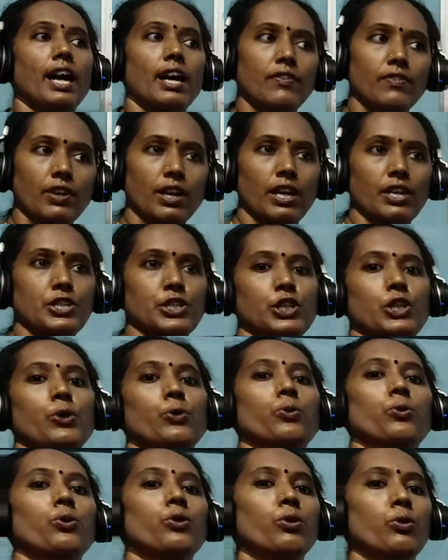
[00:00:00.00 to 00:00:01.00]
I will ask
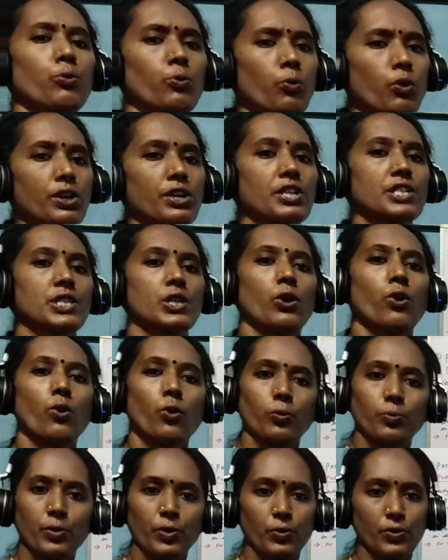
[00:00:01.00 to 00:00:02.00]
you, what is
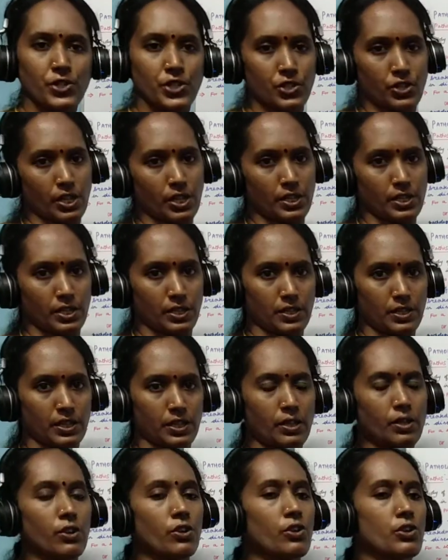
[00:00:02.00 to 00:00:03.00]

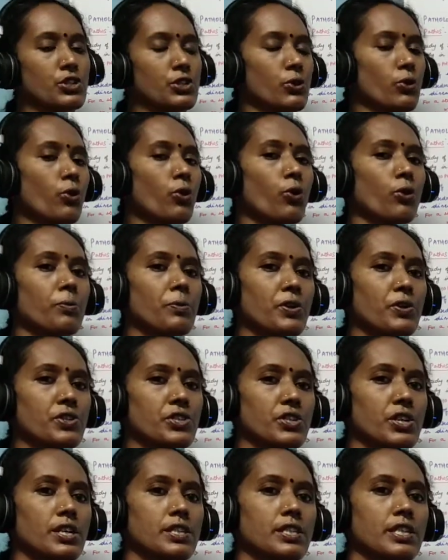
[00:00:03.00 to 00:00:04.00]
homeostasis? So,
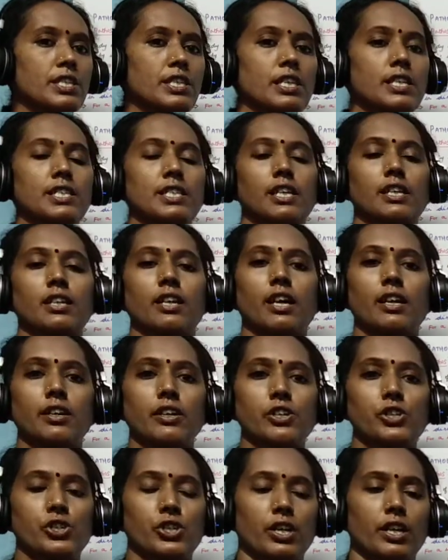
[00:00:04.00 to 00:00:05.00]
homeostasis is a
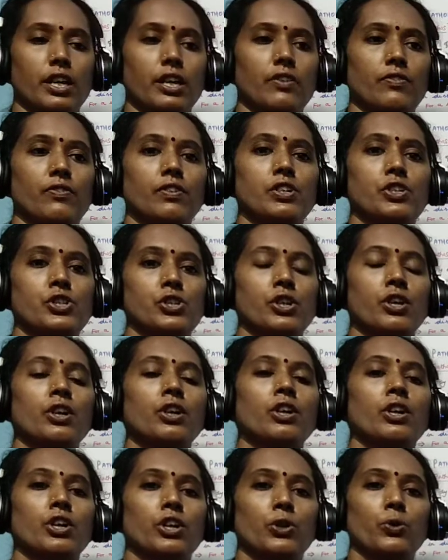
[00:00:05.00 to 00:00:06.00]
condition in which
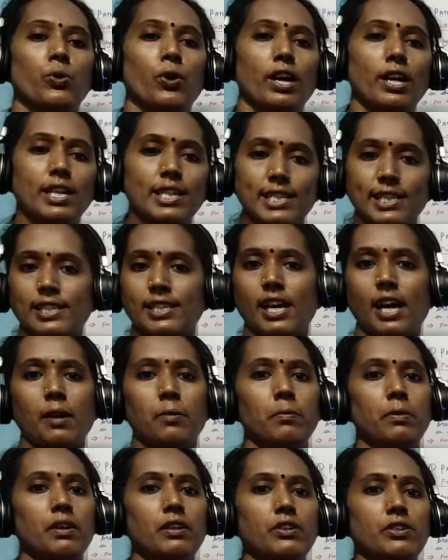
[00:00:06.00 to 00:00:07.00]
you
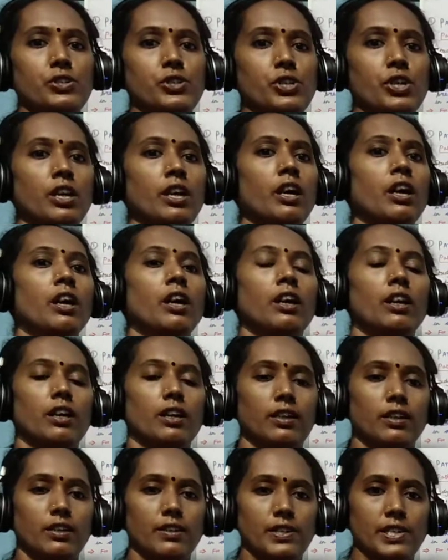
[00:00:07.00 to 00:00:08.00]
establish
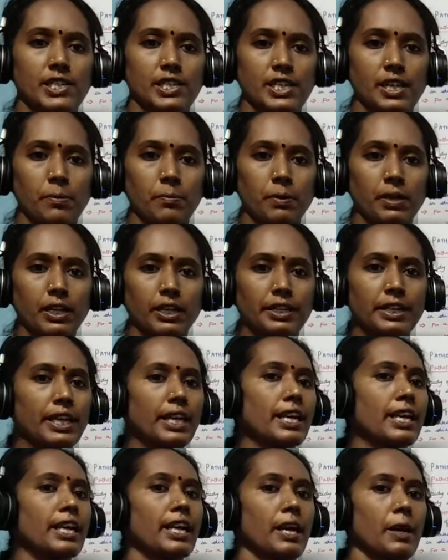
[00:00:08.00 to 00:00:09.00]

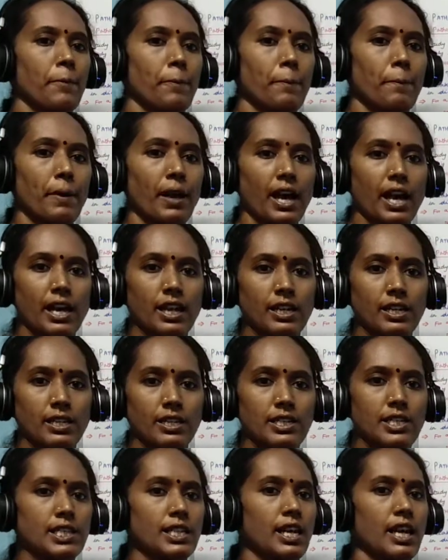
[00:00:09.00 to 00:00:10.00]
stability, a
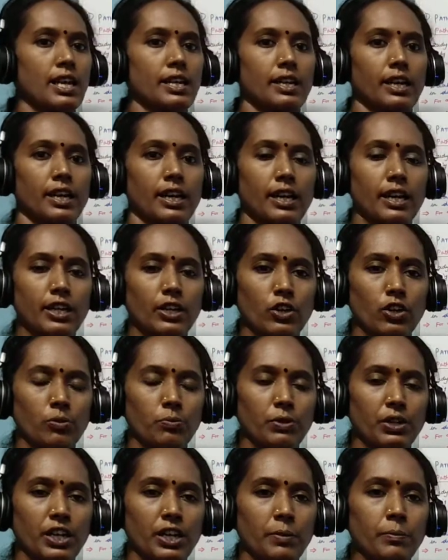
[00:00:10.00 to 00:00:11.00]
balance and
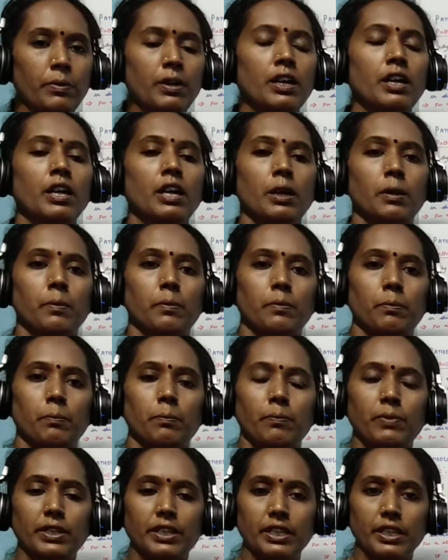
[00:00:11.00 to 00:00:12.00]
equilibrium
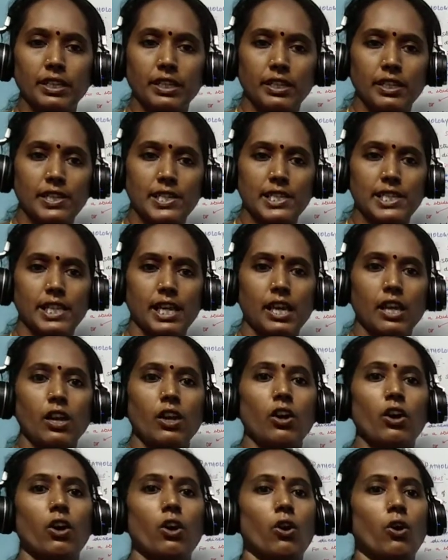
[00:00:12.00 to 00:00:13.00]
within the cell
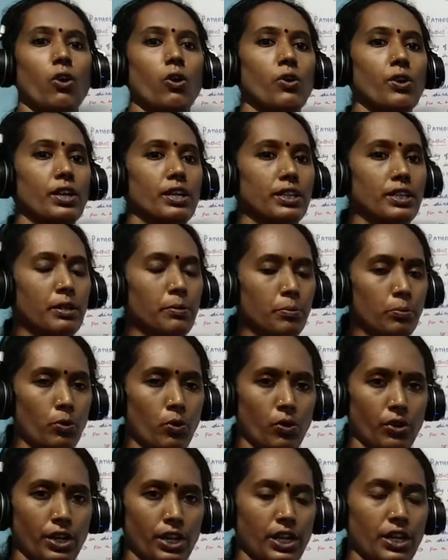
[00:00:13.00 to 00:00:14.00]
or in the
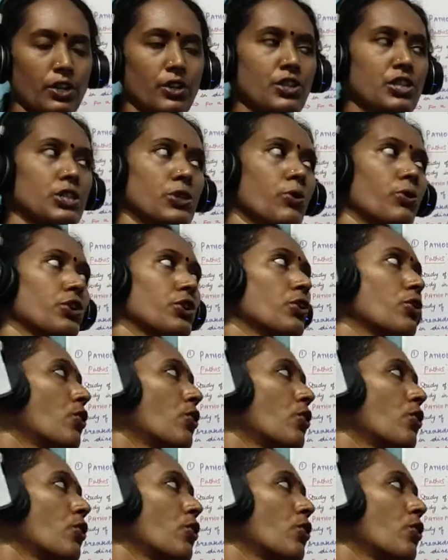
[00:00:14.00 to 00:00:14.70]
body. So, the